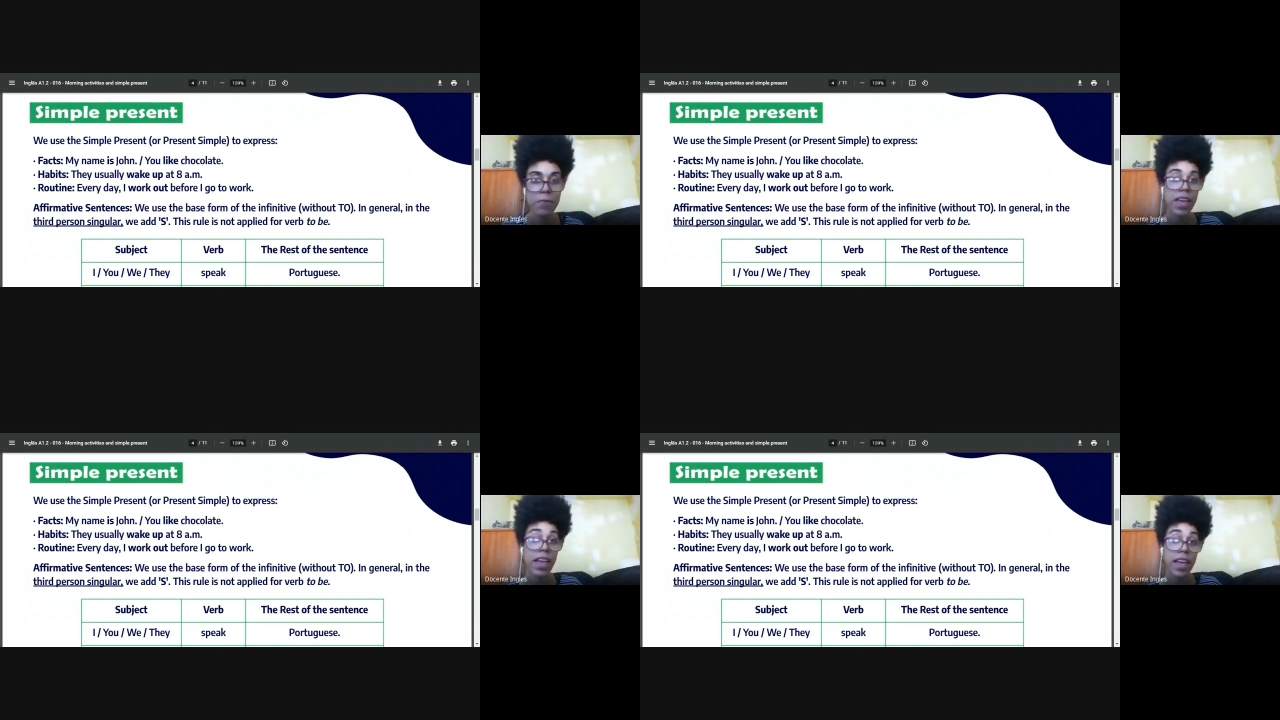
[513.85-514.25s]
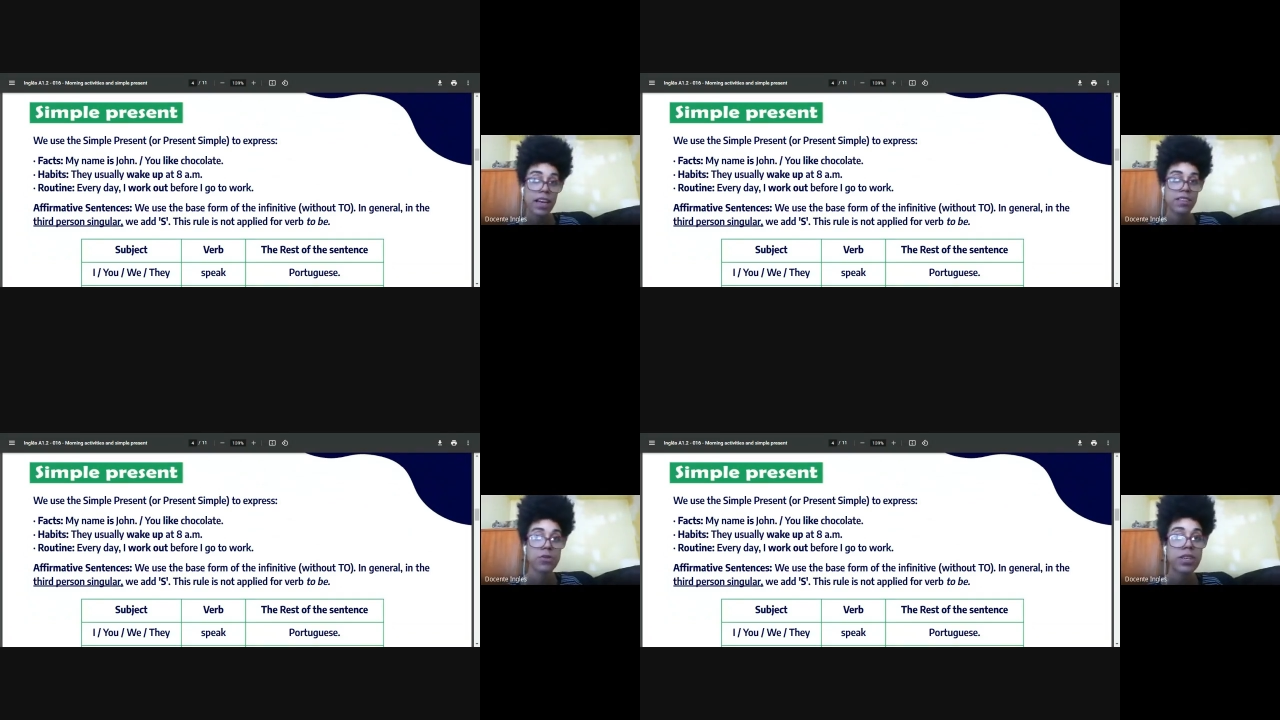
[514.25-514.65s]
As you
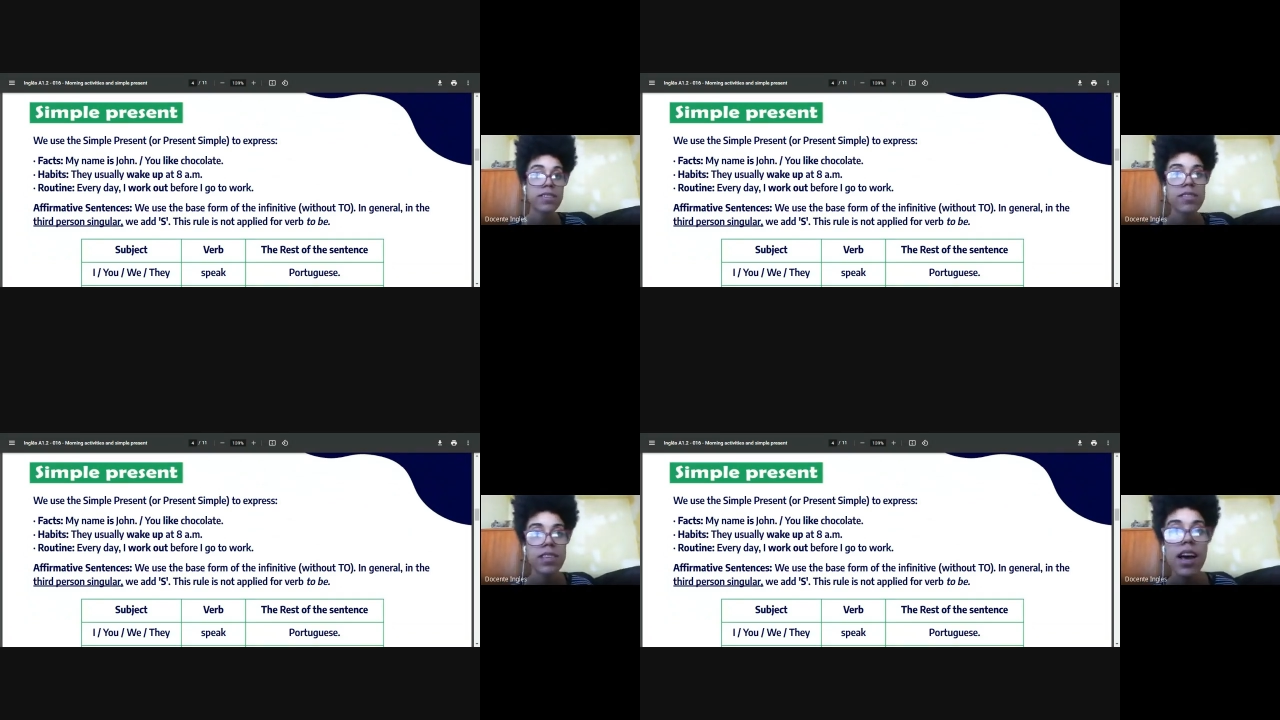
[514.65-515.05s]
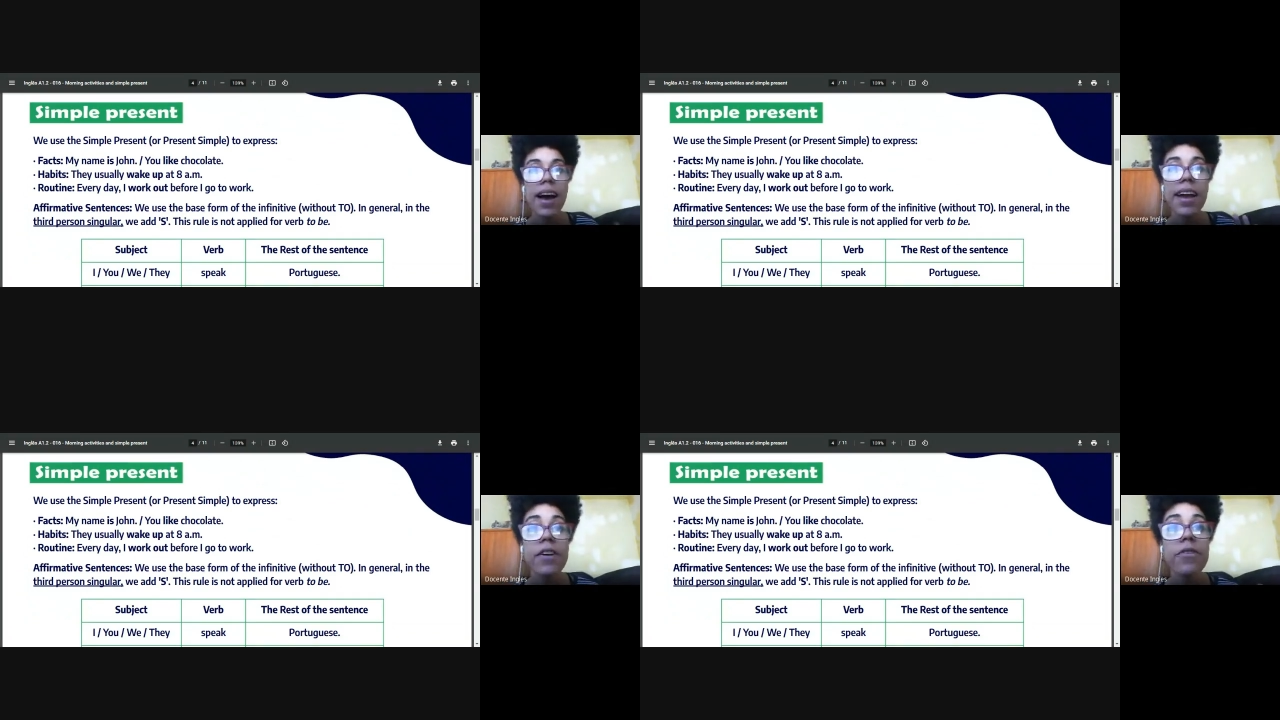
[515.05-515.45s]
can see, I
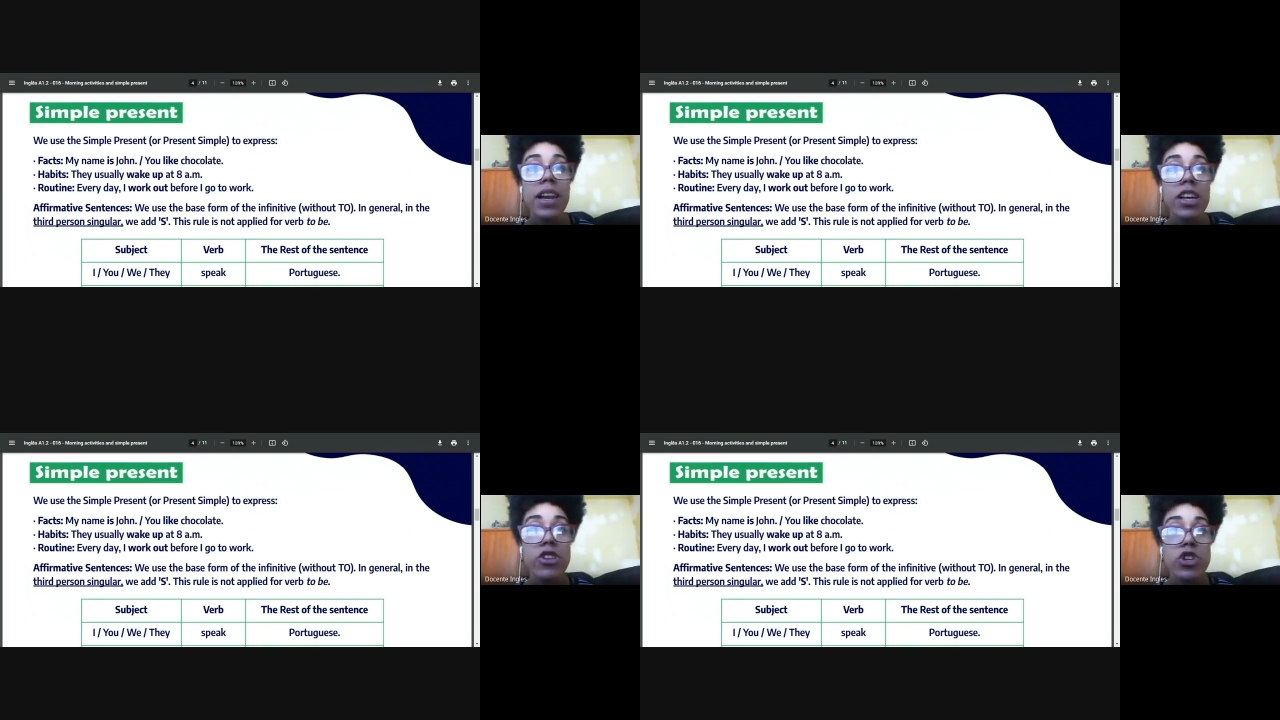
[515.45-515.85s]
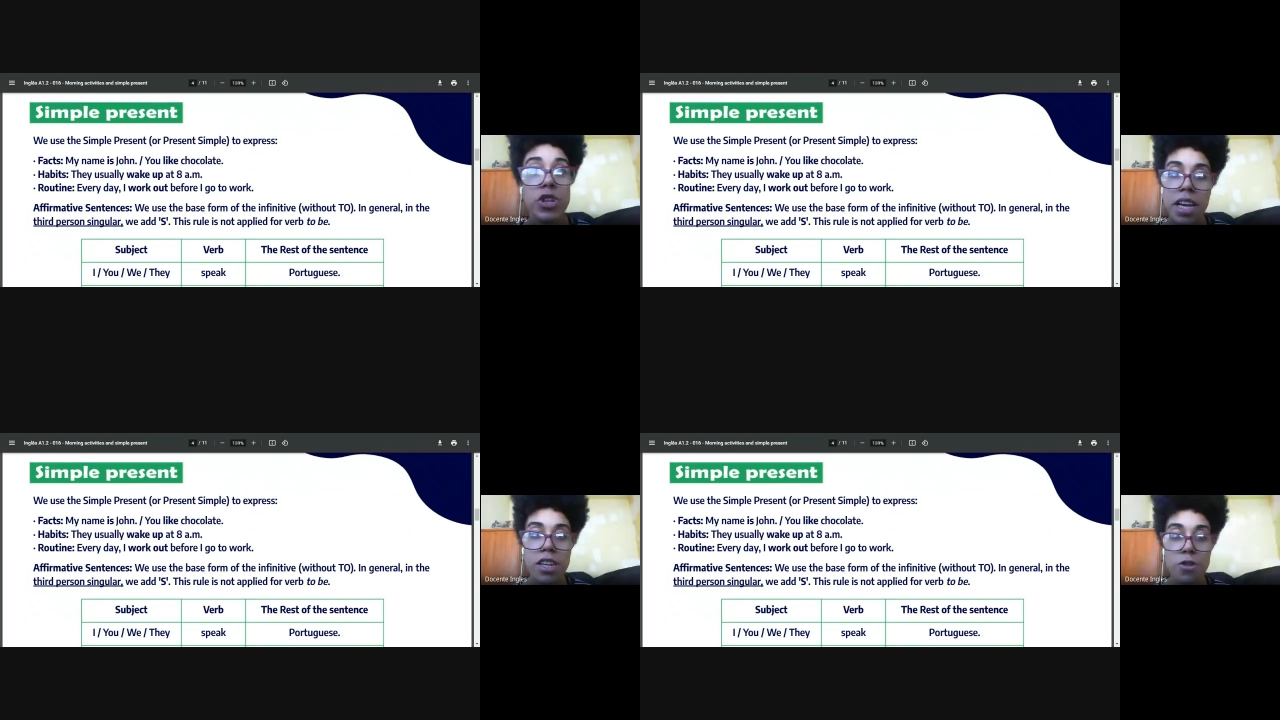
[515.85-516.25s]
already
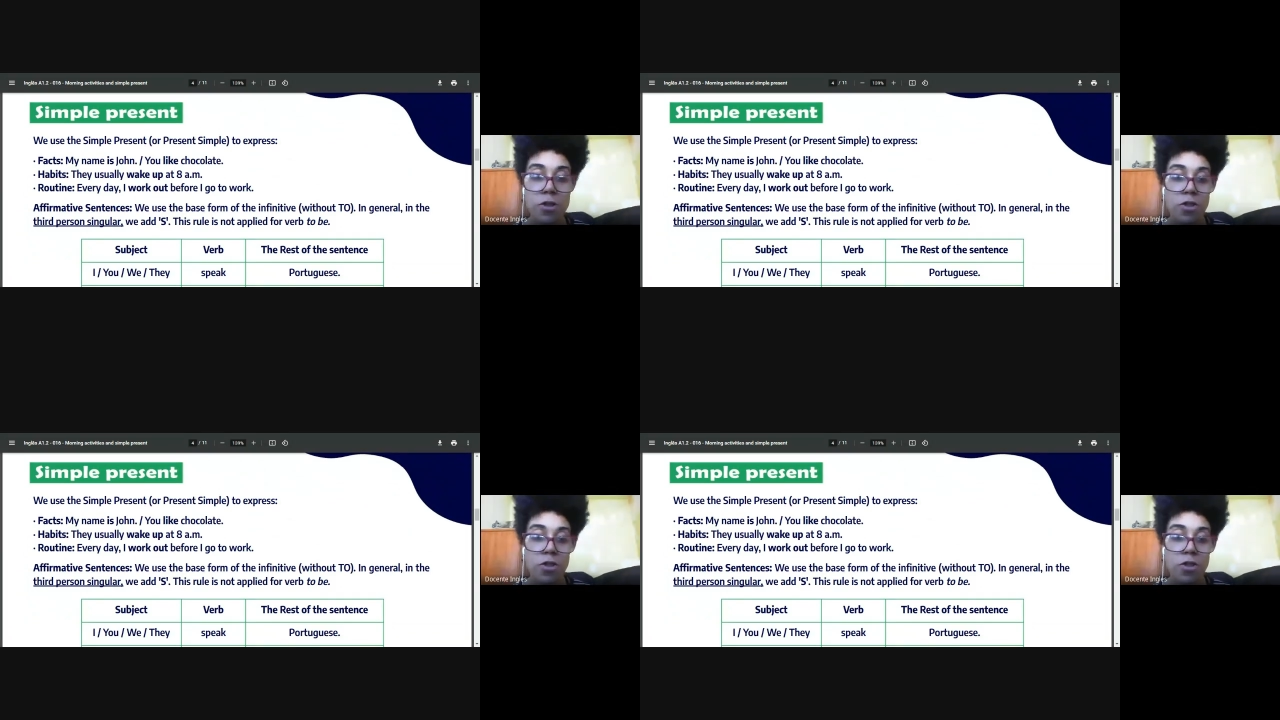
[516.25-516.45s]
changed